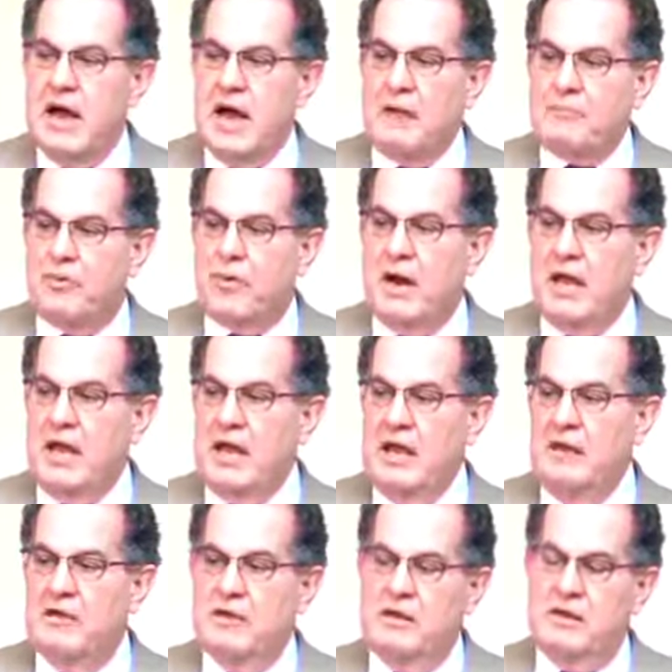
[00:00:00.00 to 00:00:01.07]
I
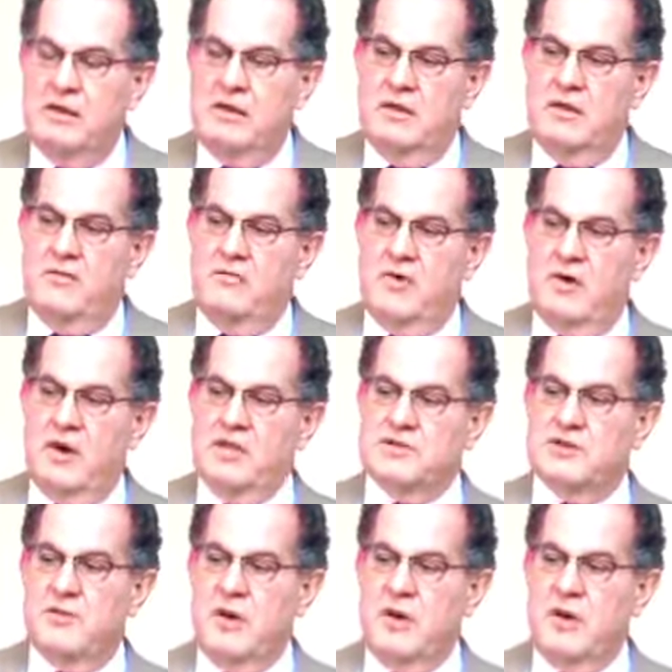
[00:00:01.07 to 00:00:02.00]
pray for His